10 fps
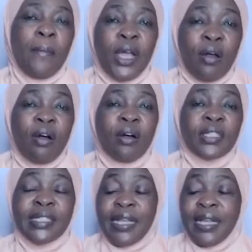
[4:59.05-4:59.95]

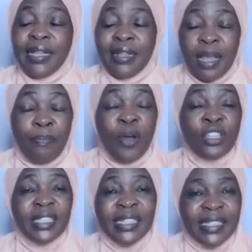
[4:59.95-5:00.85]
Because the
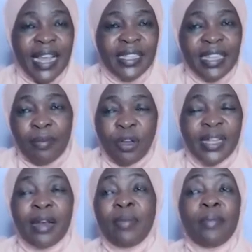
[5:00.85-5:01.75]
points he says here,
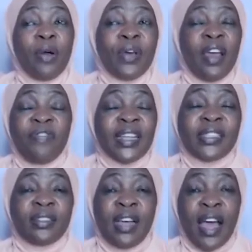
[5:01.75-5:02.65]
because I remember when I
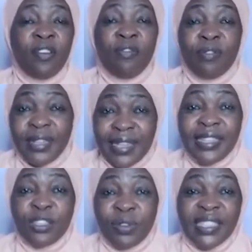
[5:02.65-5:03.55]
first heard of what the
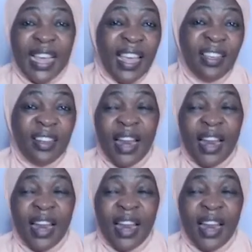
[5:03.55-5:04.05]
things he was saying,